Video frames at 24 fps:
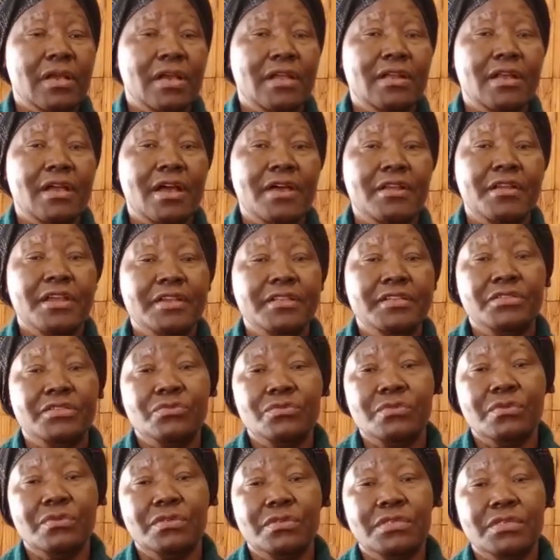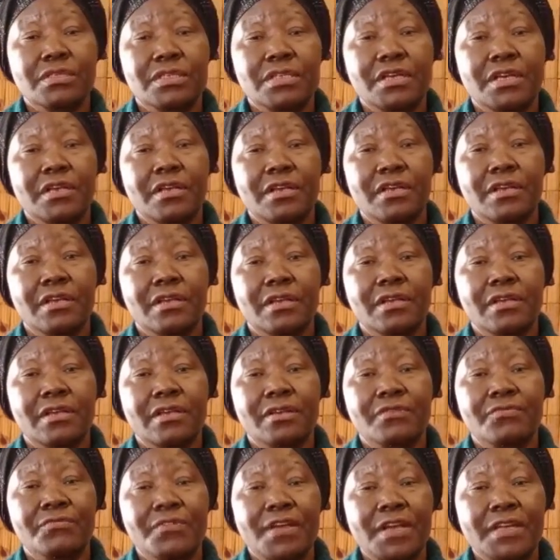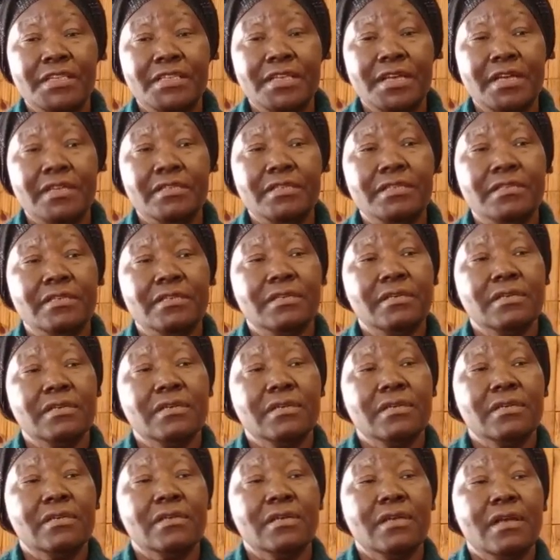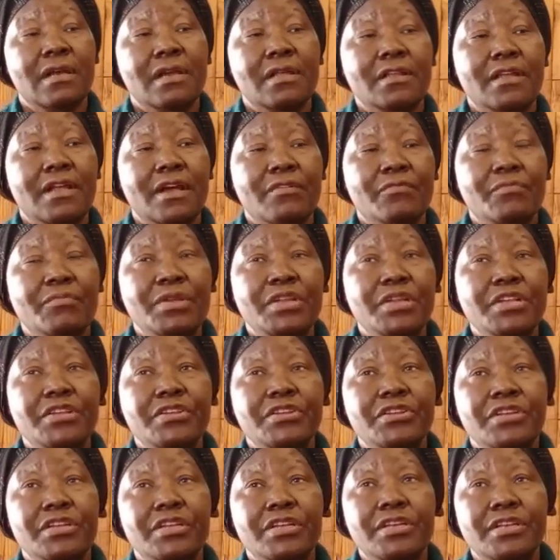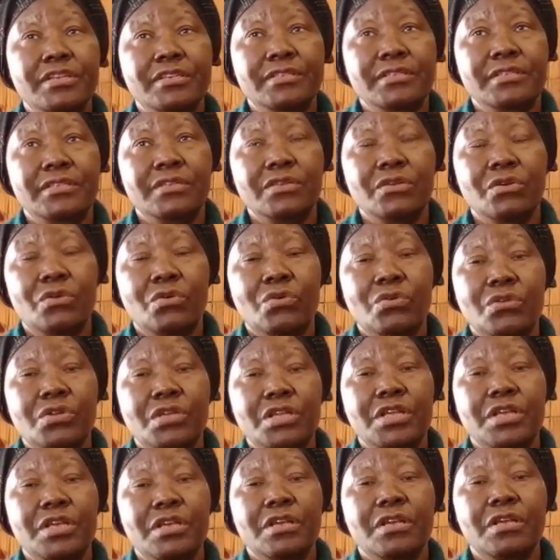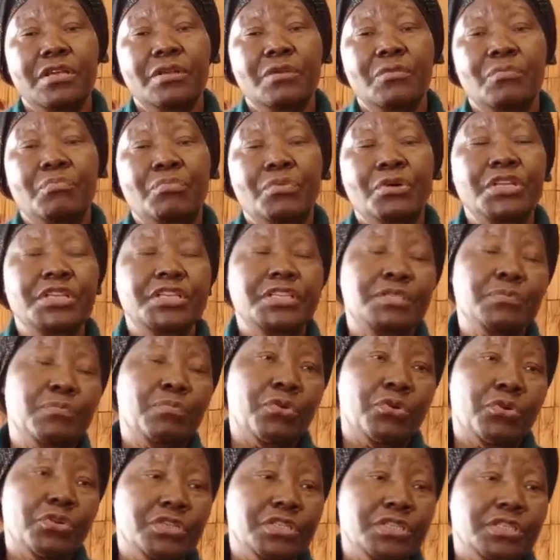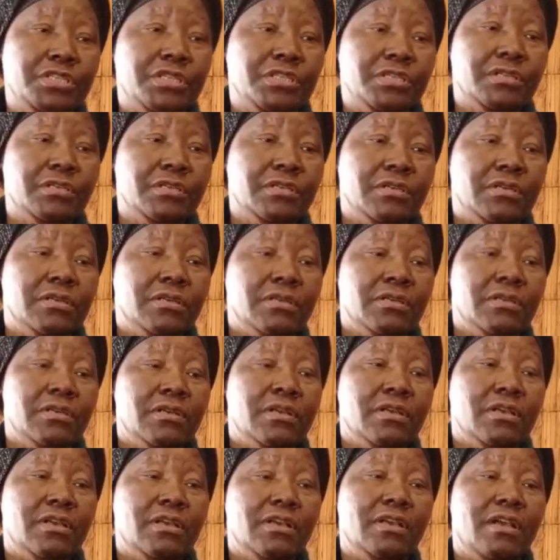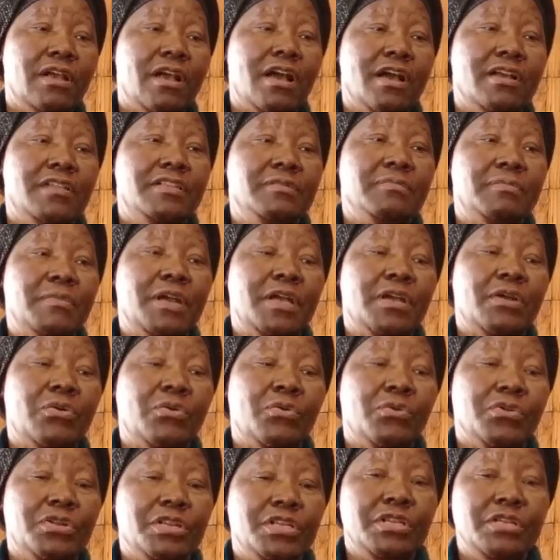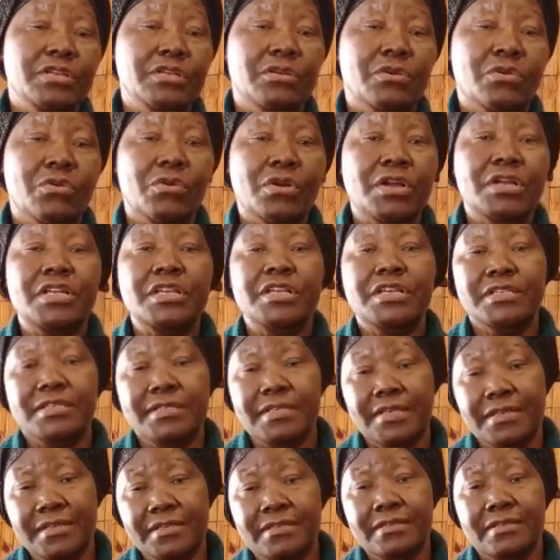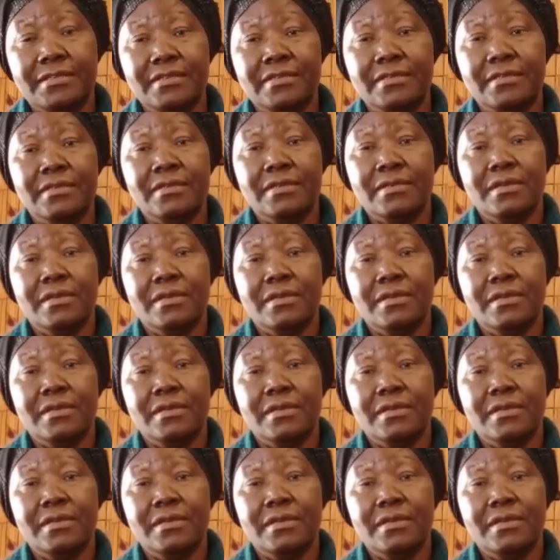an arrest was uh, effected and I've been released on a police bond uh, at my own cognizance.